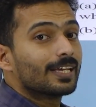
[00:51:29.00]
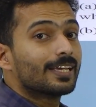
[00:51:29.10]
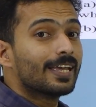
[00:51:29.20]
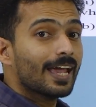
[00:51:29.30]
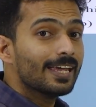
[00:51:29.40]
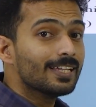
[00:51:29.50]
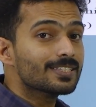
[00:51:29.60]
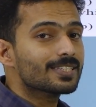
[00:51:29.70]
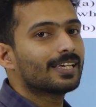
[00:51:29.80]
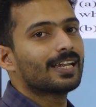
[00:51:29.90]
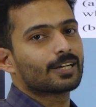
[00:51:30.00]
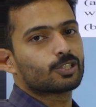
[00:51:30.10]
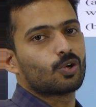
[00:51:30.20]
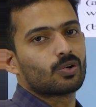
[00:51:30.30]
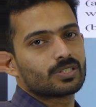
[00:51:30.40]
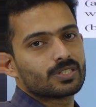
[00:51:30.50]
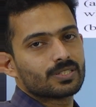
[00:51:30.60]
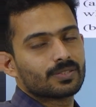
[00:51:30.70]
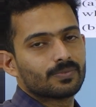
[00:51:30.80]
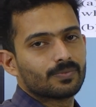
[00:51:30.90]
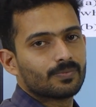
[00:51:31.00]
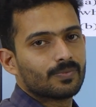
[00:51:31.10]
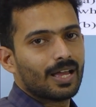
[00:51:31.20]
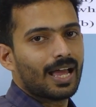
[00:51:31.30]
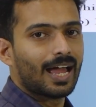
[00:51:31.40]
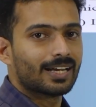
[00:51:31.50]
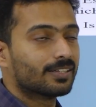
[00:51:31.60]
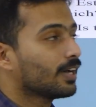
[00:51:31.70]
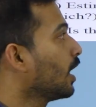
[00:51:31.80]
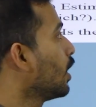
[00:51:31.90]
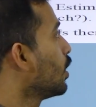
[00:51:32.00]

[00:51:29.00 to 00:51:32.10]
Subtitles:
gains electrons and the